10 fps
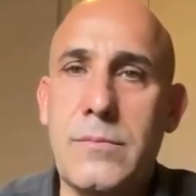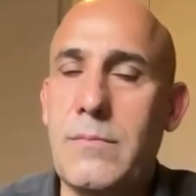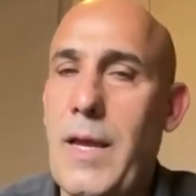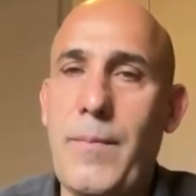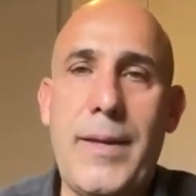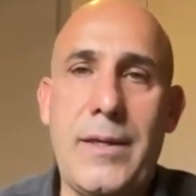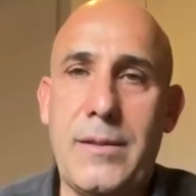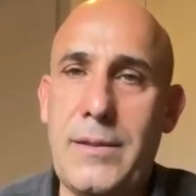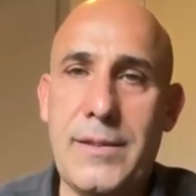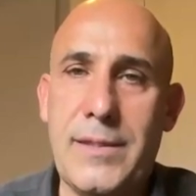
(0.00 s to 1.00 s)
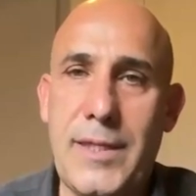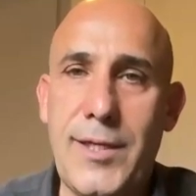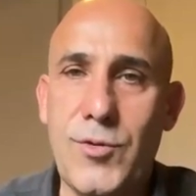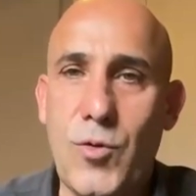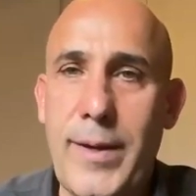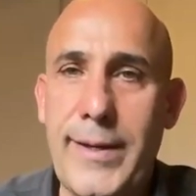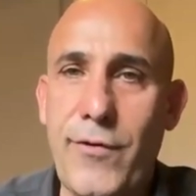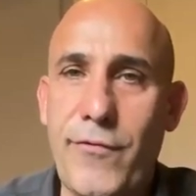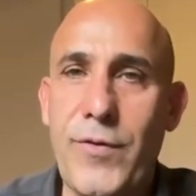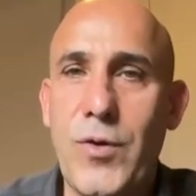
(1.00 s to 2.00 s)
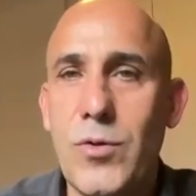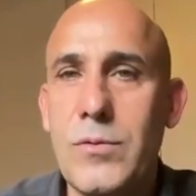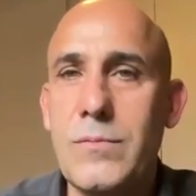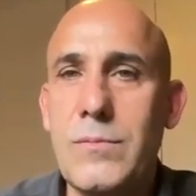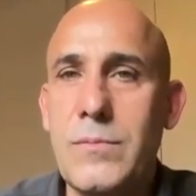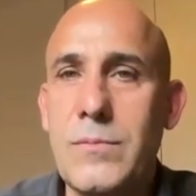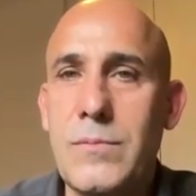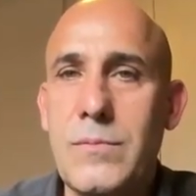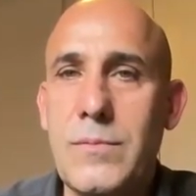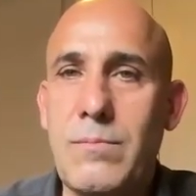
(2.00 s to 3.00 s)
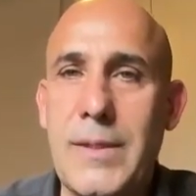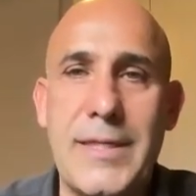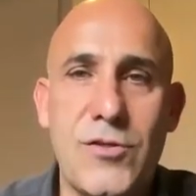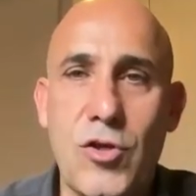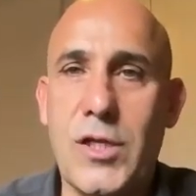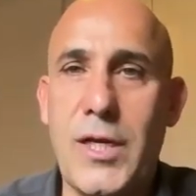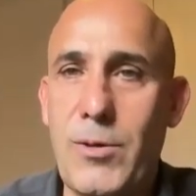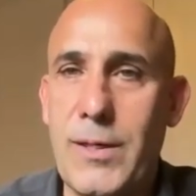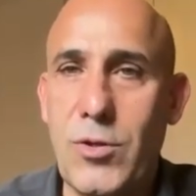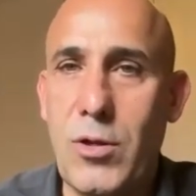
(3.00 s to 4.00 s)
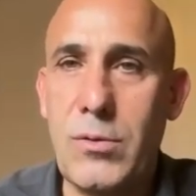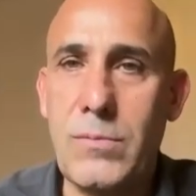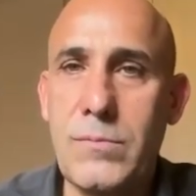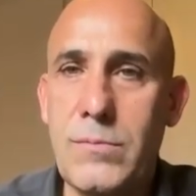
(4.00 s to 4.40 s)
Maybe it's clear to many of you, but it's not clear at all.